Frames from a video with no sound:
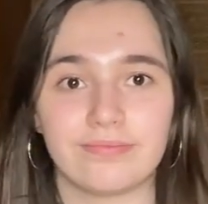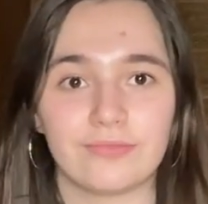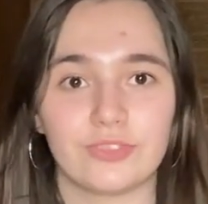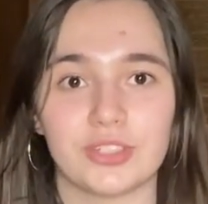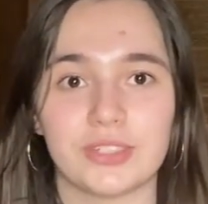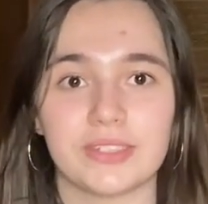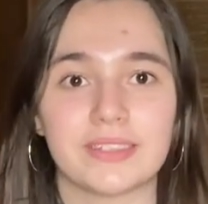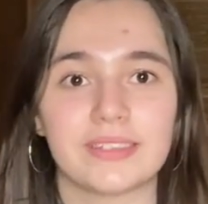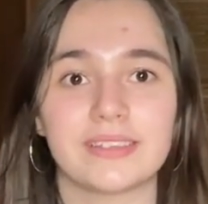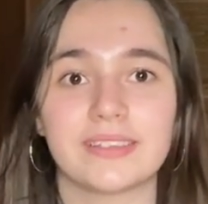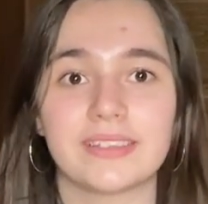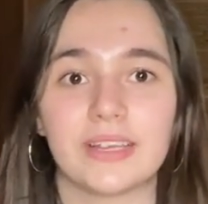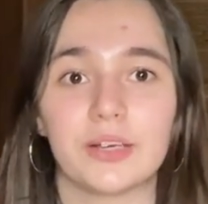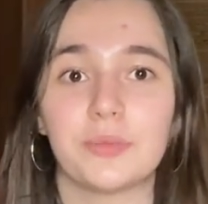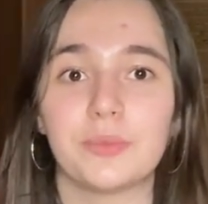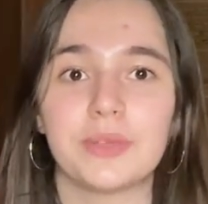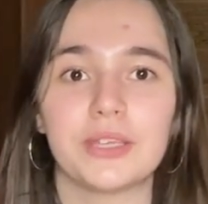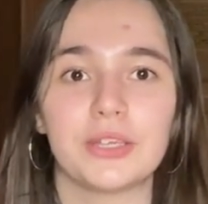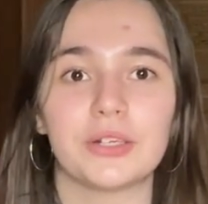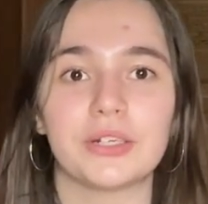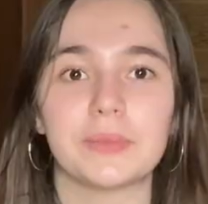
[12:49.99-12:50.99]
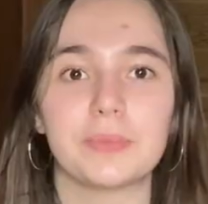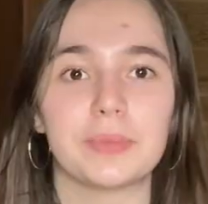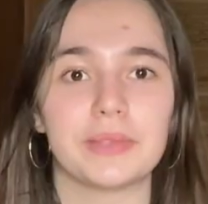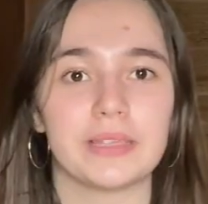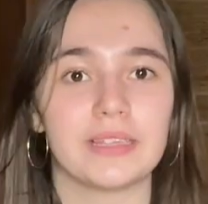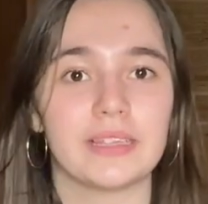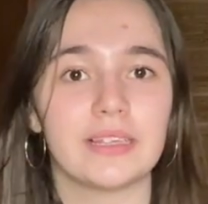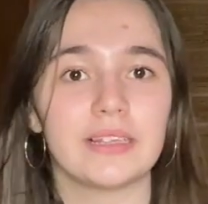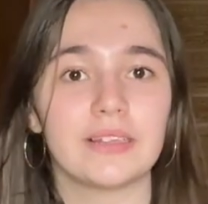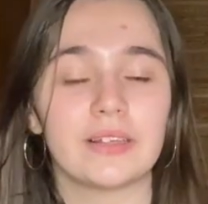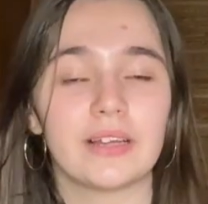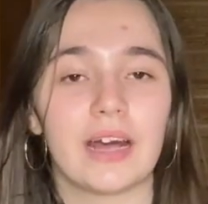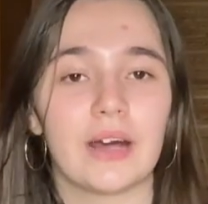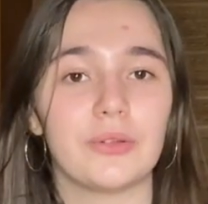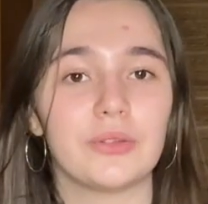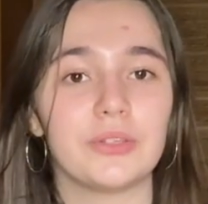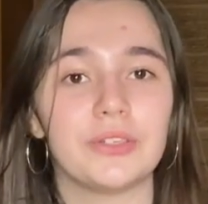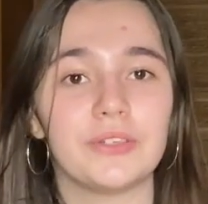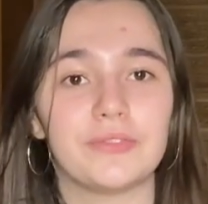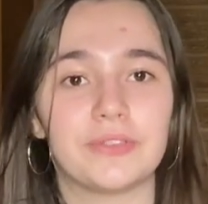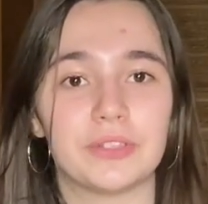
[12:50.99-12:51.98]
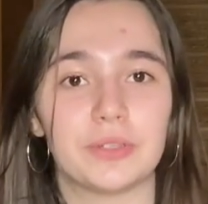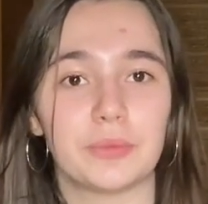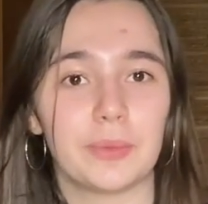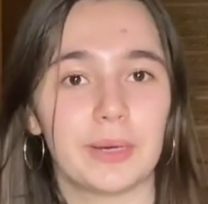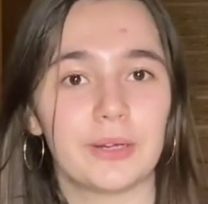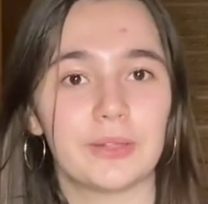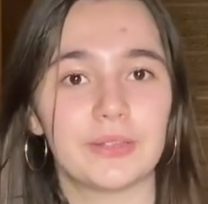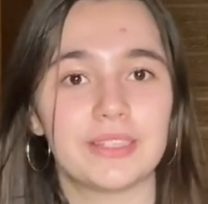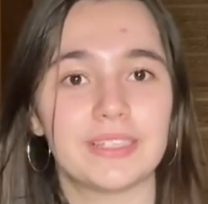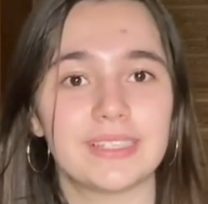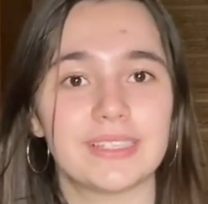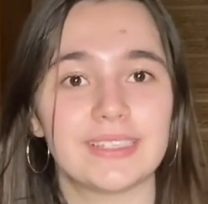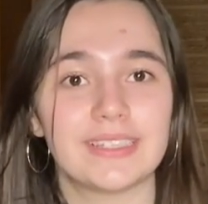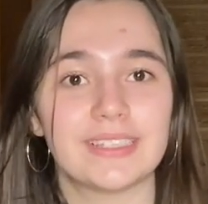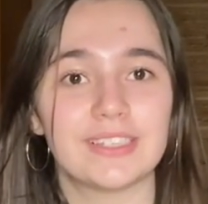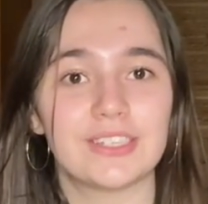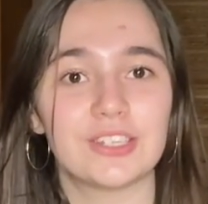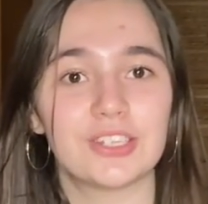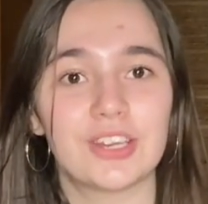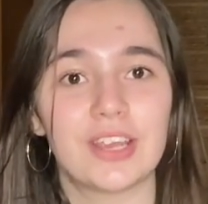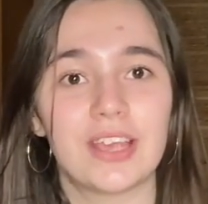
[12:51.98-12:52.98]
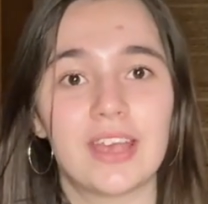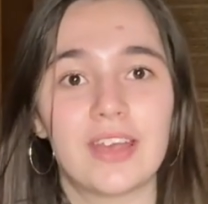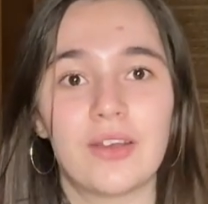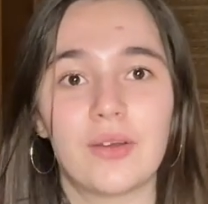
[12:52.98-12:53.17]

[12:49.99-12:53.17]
Just tell me your opinion. How do you feel about this dish?